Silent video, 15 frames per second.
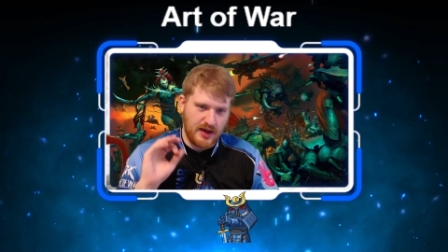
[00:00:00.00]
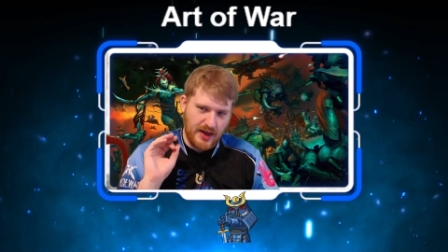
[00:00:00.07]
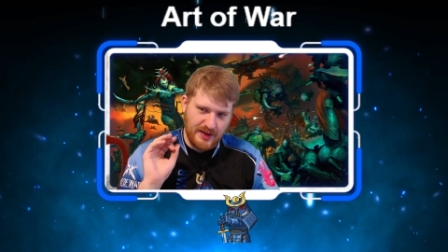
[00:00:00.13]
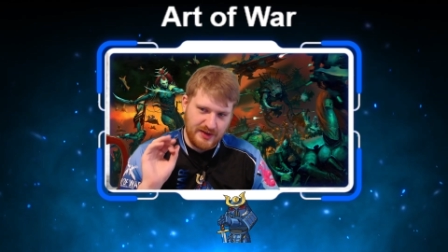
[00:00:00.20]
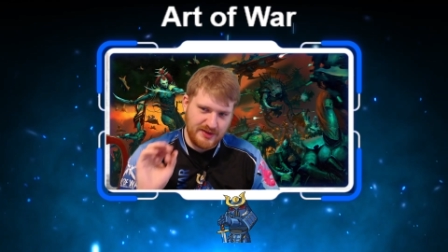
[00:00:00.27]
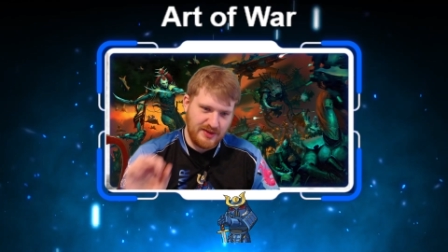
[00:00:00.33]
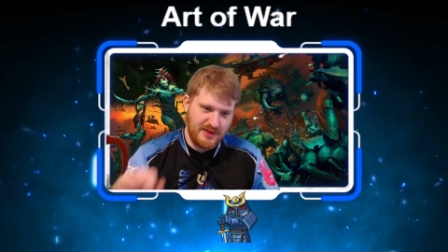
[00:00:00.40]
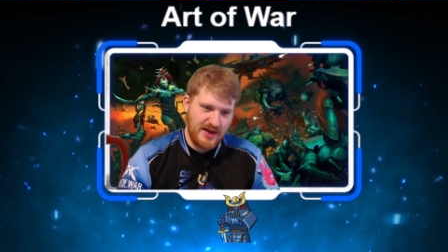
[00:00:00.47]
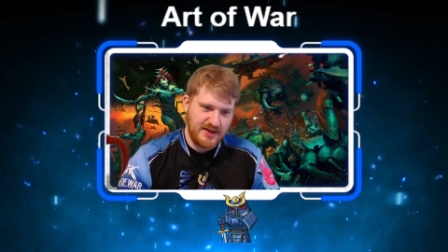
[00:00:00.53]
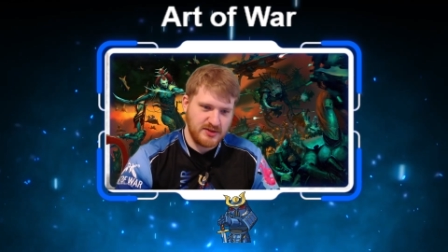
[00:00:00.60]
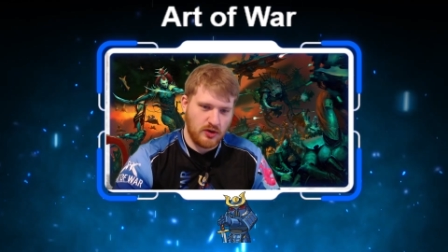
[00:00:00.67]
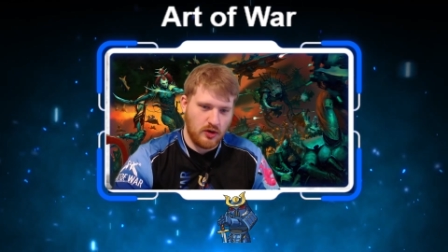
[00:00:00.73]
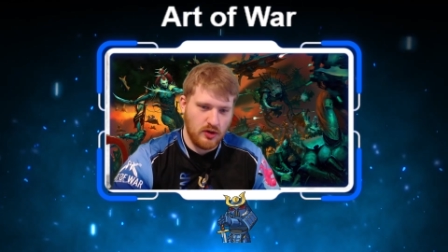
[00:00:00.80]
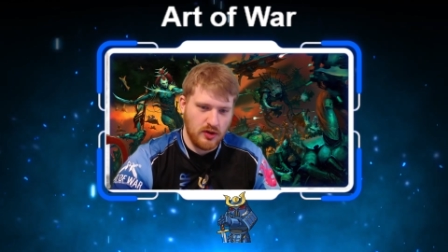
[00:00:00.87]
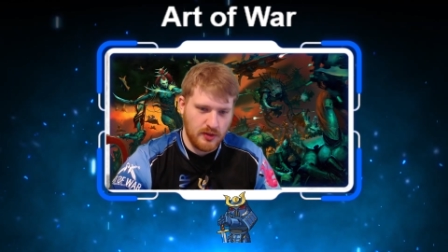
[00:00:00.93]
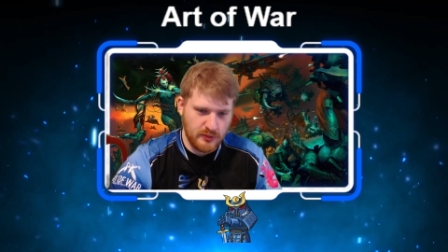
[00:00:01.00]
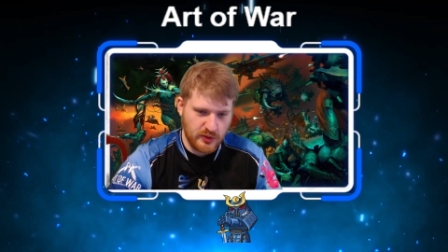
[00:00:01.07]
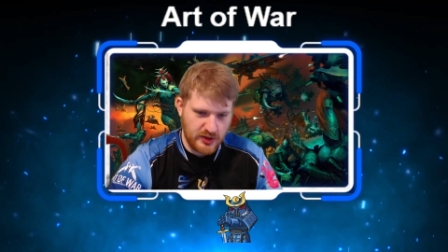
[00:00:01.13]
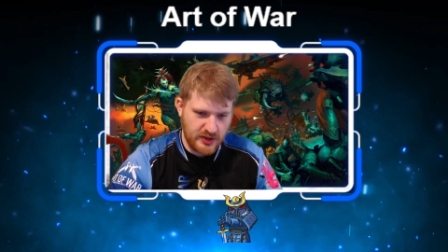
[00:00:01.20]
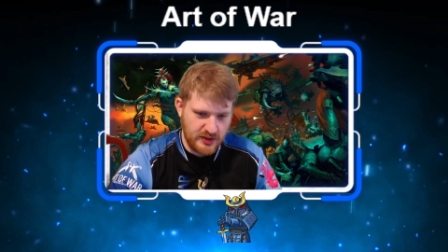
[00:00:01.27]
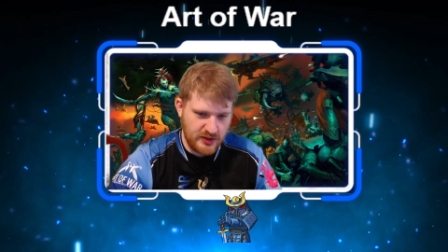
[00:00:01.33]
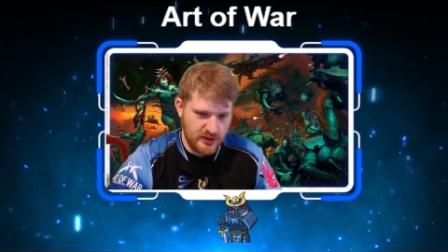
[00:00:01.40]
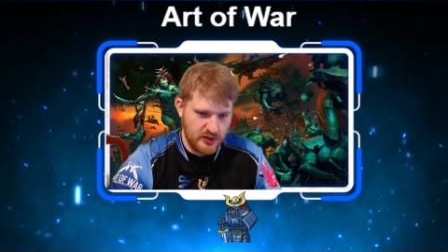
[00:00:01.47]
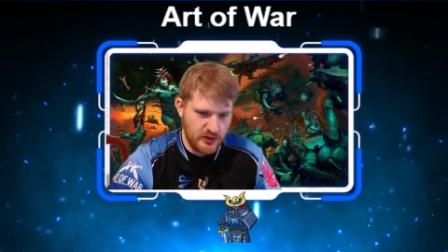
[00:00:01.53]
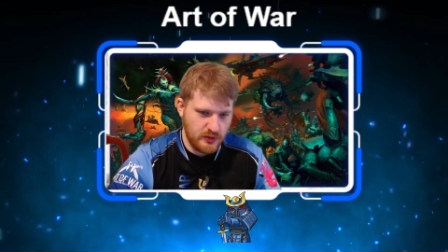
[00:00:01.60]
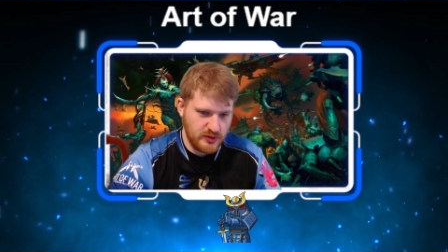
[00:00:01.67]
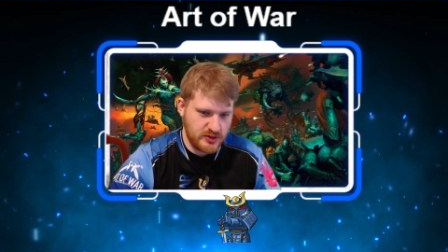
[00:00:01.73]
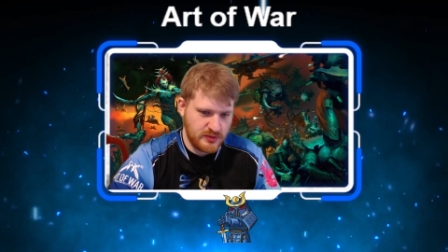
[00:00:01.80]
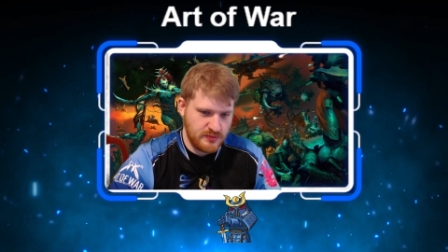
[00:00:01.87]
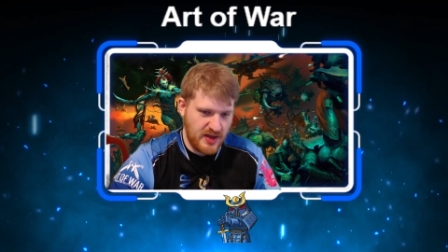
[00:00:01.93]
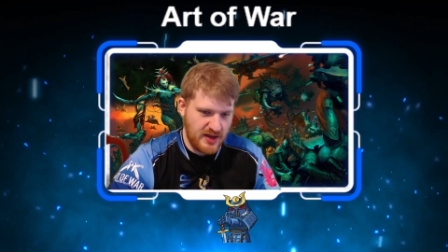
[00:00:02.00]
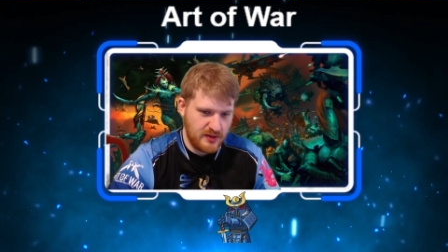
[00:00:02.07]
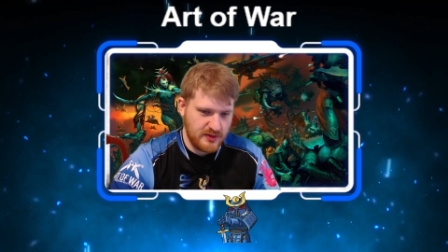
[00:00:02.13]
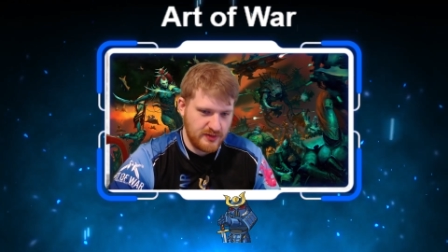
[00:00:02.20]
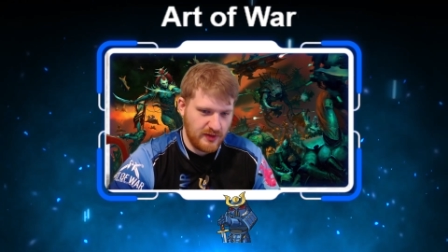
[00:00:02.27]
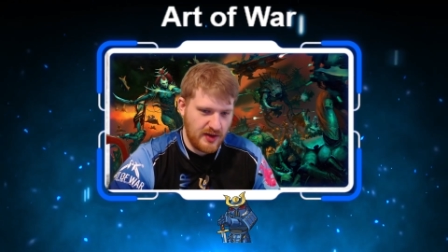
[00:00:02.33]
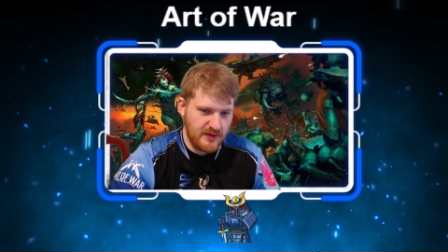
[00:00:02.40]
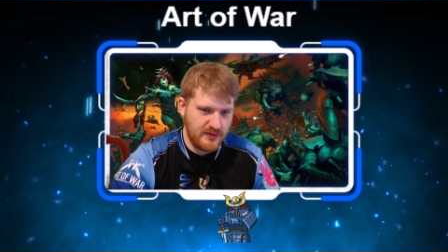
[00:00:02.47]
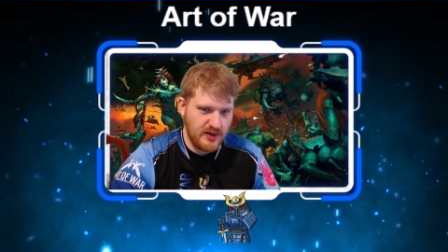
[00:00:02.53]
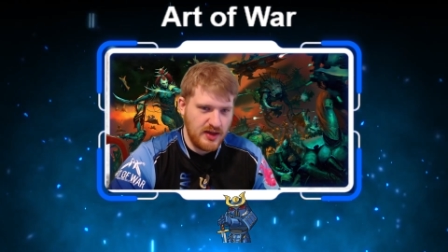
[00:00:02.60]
And that's all I'm looking to do is just make his life